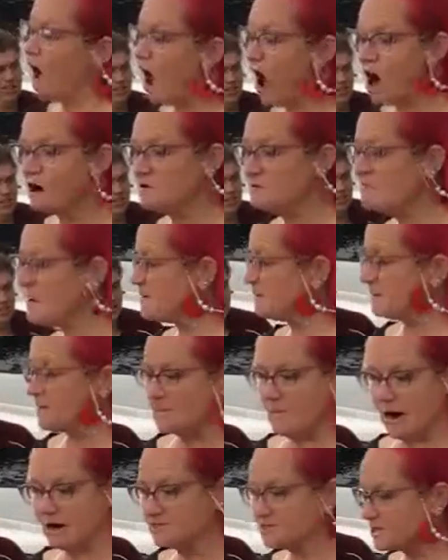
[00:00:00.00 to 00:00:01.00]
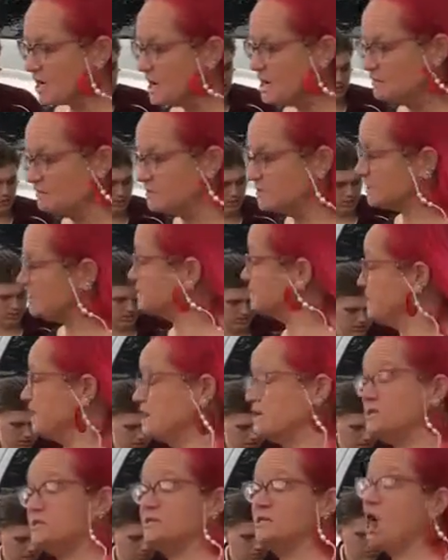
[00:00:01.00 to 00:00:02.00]
wrong with people that wear suits, because
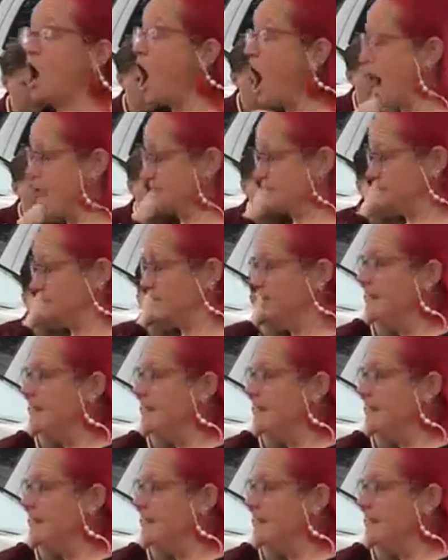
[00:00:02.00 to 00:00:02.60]
there is not.